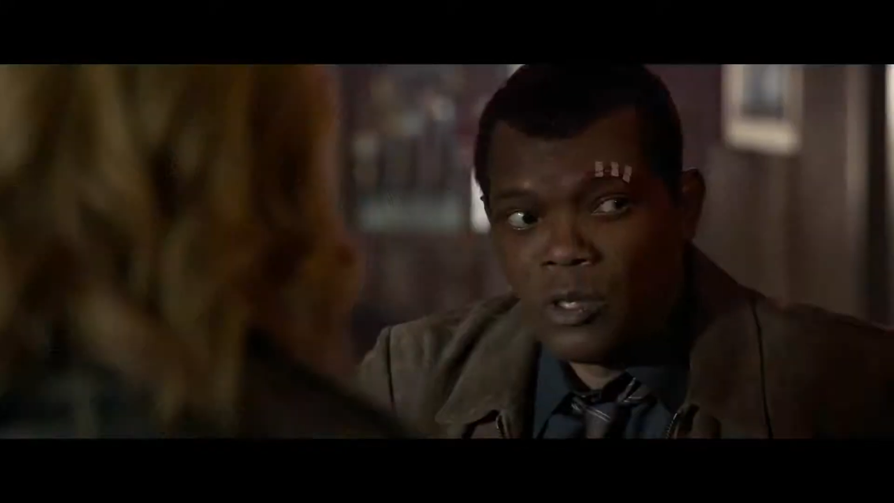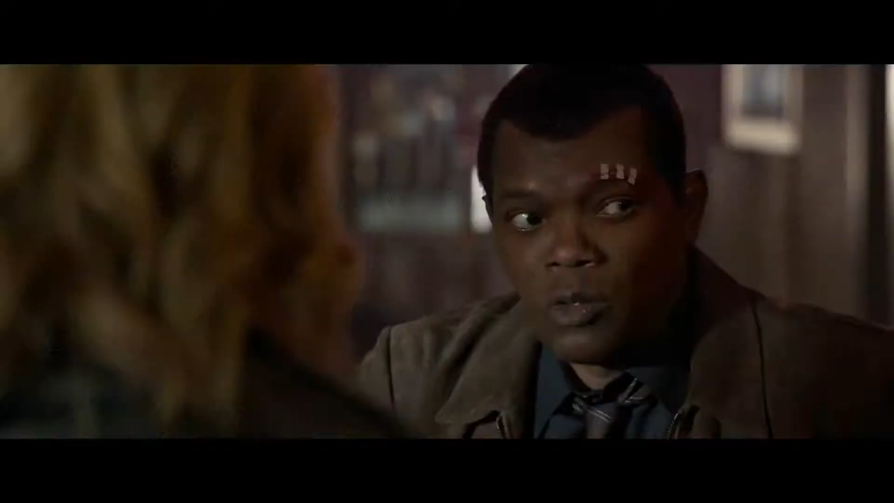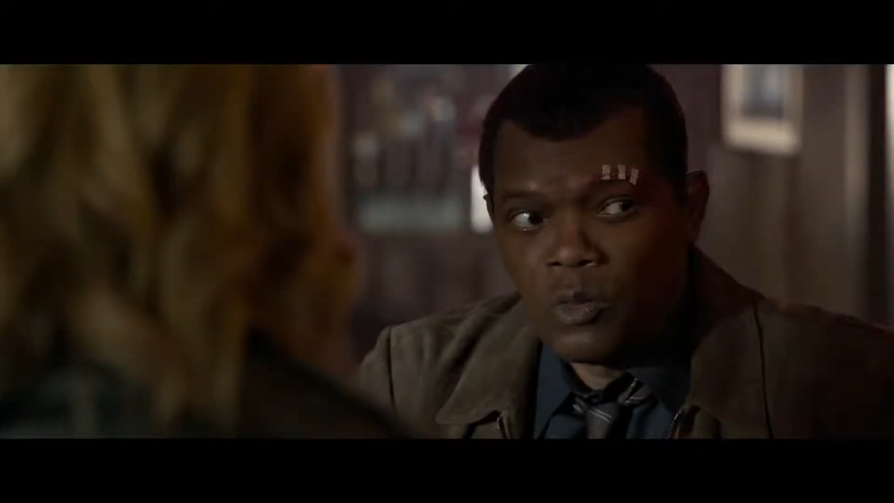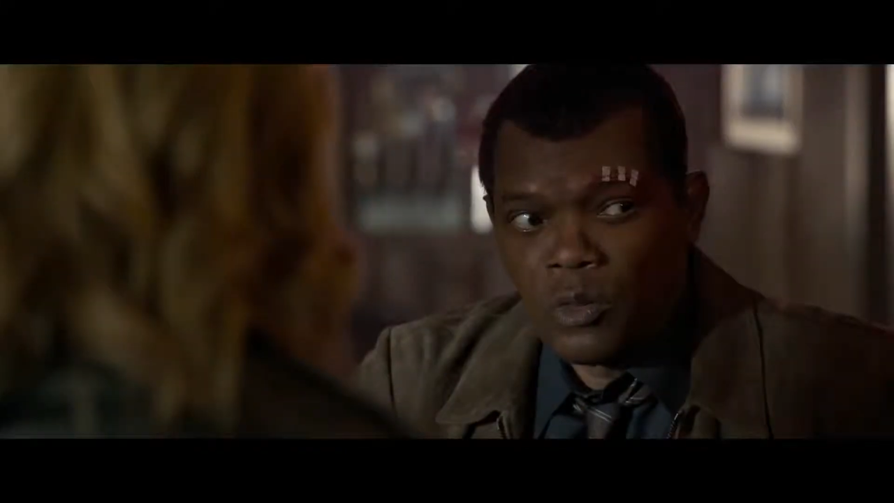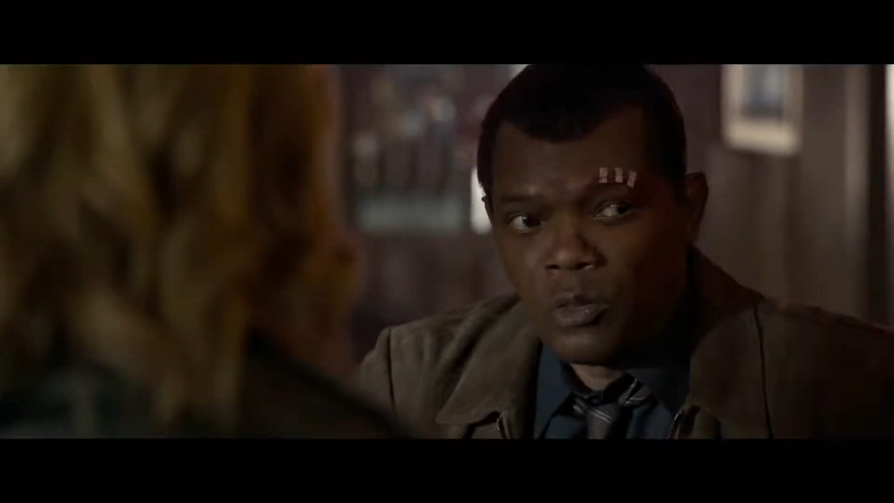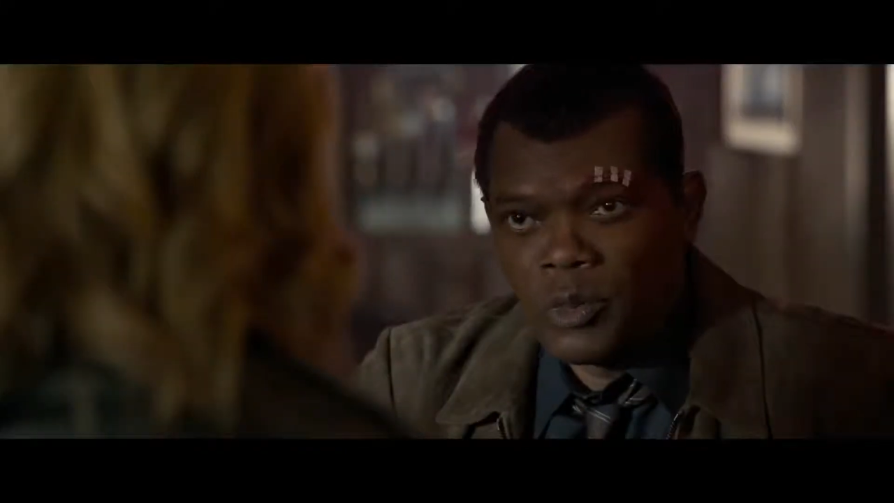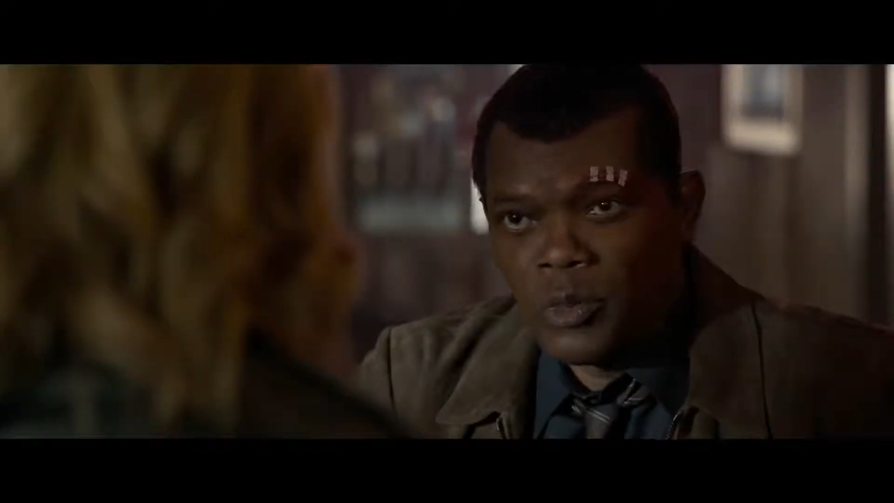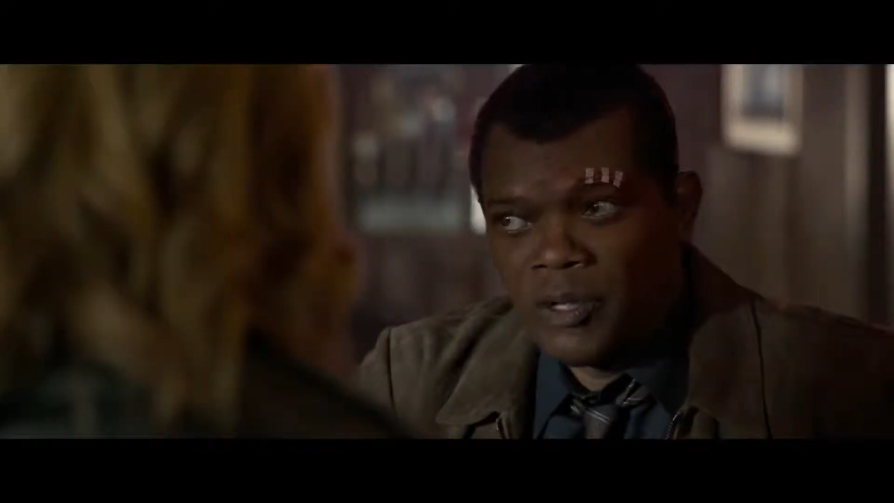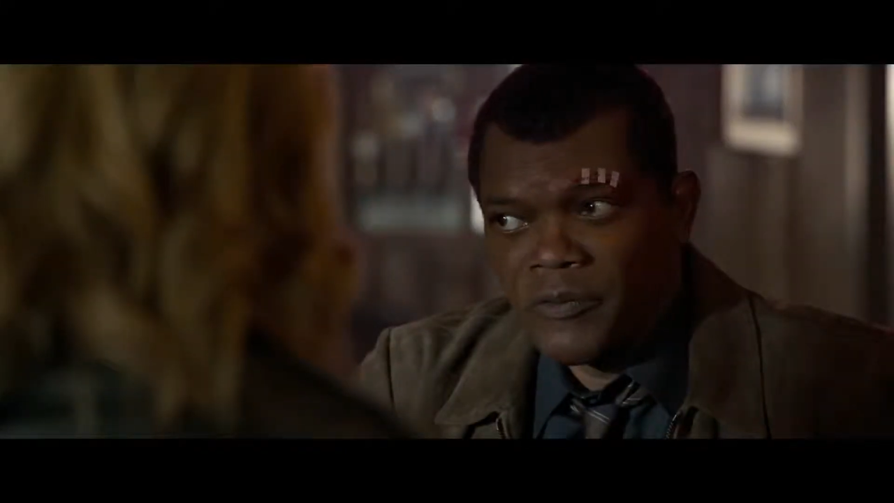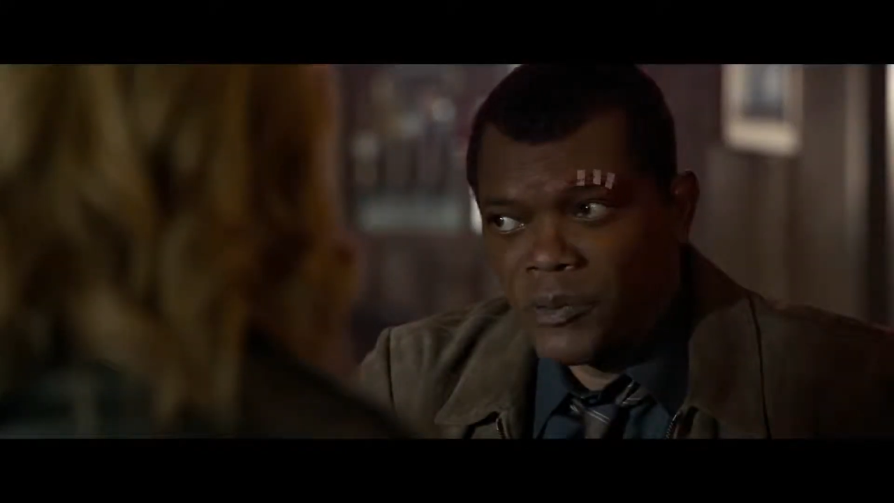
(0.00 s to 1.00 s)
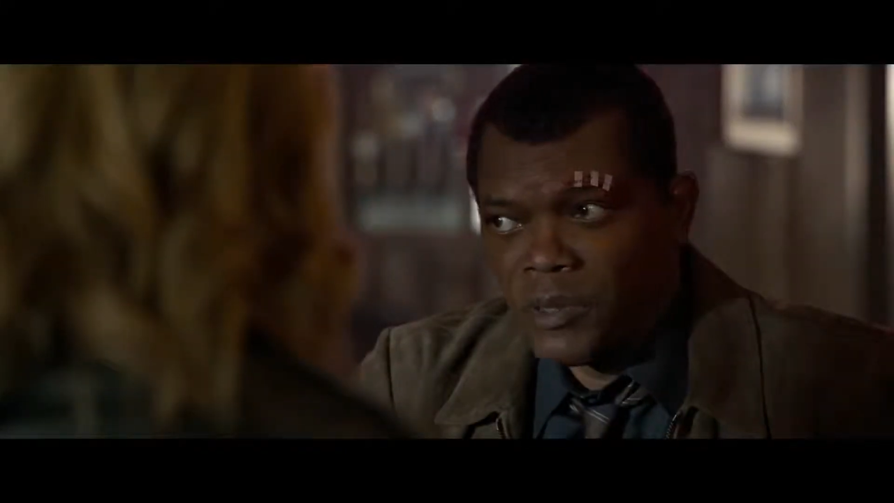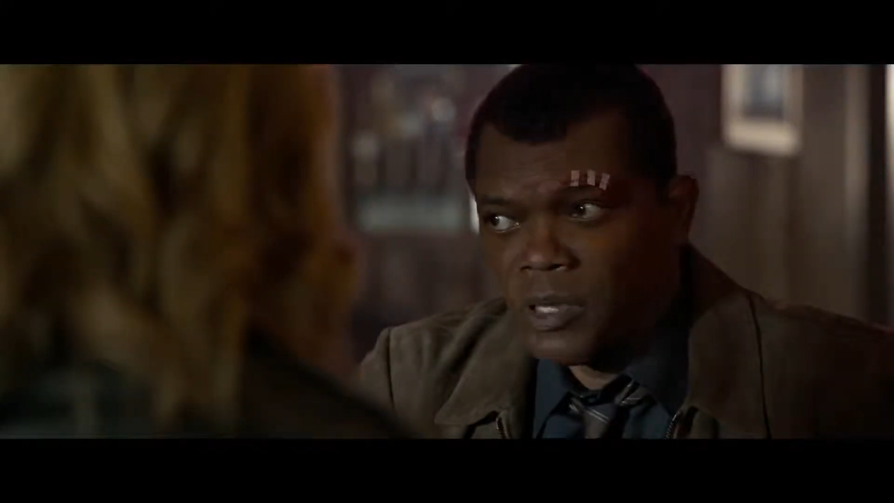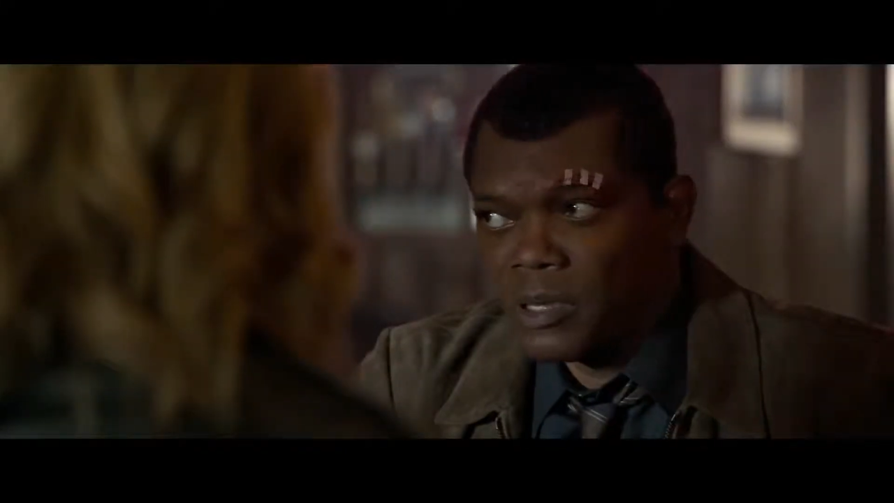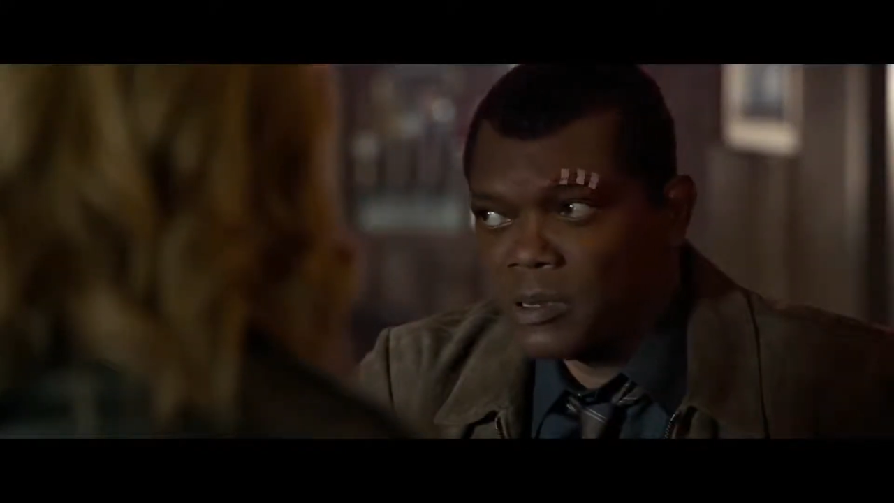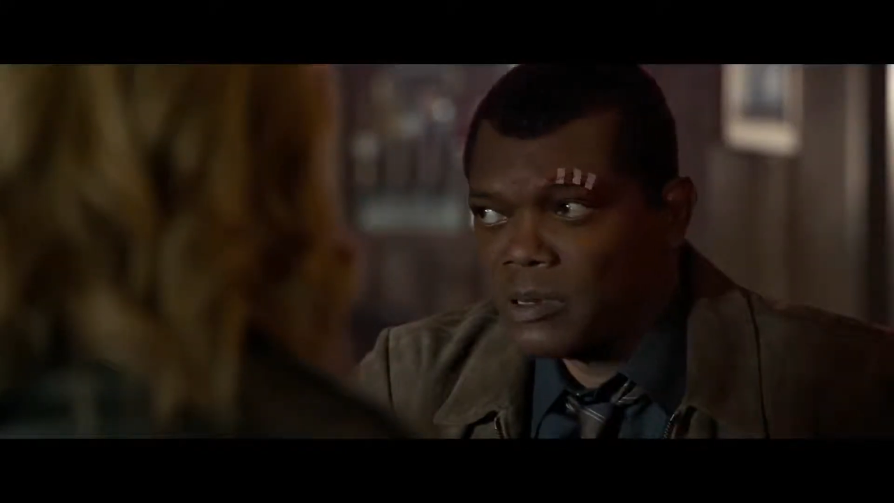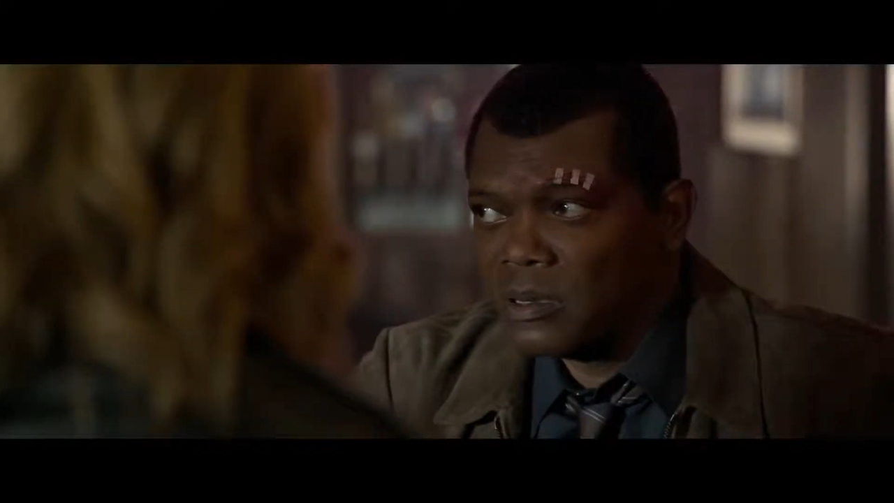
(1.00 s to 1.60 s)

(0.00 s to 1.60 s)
Cold War. We were everywhere.